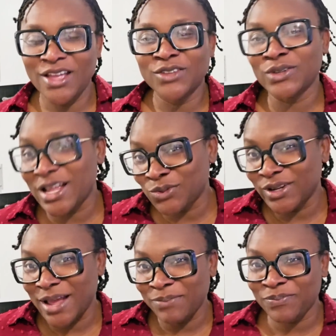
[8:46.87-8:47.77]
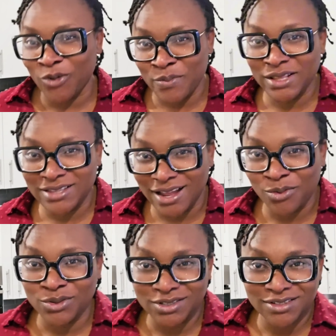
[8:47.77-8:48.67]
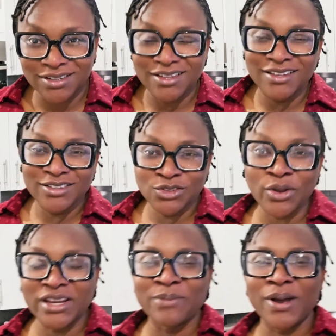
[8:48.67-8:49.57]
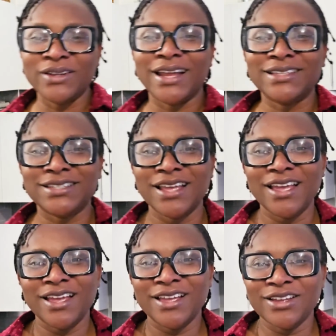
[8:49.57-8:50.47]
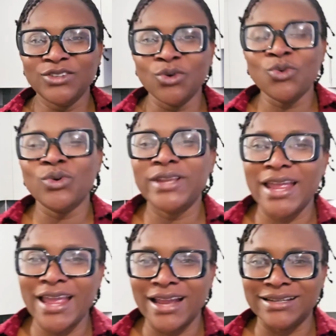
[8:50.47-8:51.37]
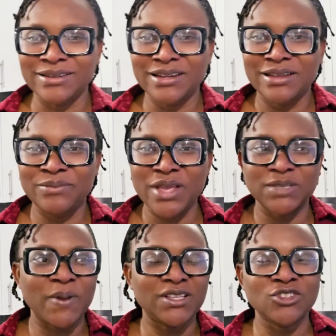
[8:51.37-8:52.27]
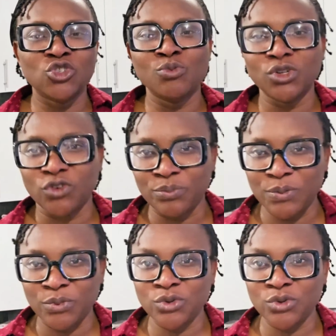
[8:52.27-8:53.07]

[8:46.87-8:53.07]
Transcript: So that's what that commenter was talking about, that don't go there and be expecting too much from people.